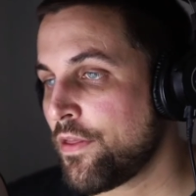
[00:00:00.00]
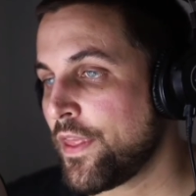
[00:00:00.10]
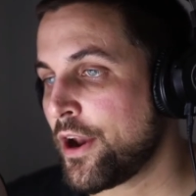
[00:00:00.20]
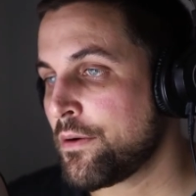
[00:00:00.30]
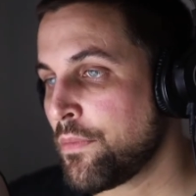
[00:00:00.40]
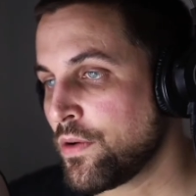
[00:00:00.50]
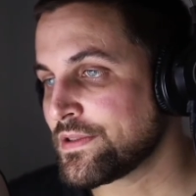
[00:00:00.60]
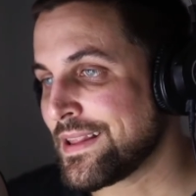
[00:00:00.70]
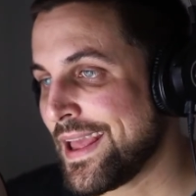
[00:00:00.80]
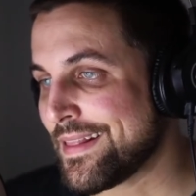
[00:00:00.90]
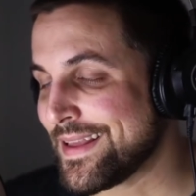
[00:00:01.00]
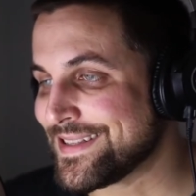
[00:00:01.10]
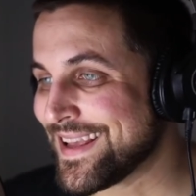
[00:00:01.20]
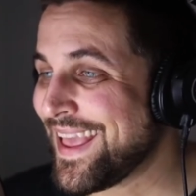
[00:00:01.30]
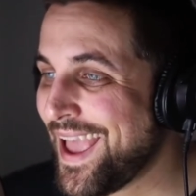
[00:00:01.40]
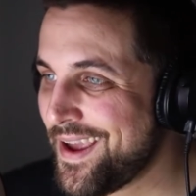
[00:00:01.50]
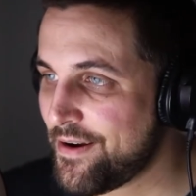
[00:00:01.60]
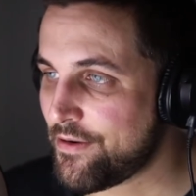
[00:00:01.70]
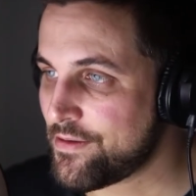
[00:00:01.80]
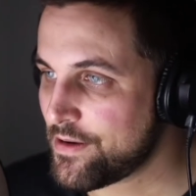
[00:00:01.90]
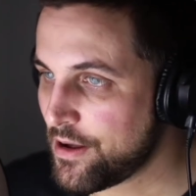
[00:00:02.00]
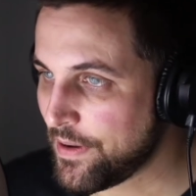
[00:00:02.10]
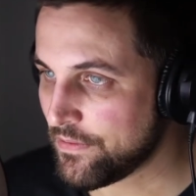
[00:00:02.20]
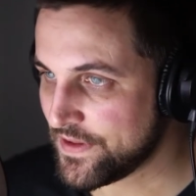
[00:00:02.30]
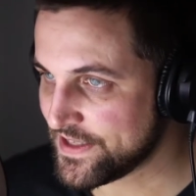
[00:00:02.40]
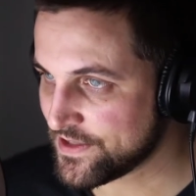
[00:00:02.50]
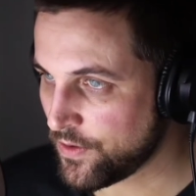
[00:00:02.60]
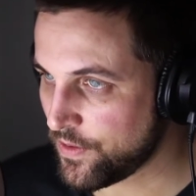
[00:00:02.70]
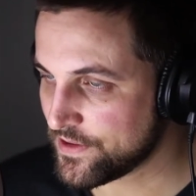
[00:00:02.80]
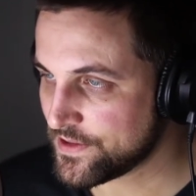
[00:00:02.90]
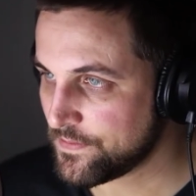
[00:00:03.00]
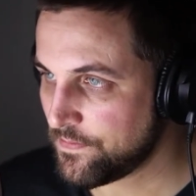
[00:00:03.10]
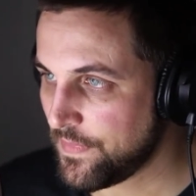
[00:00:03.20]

that are most likely to care about these scores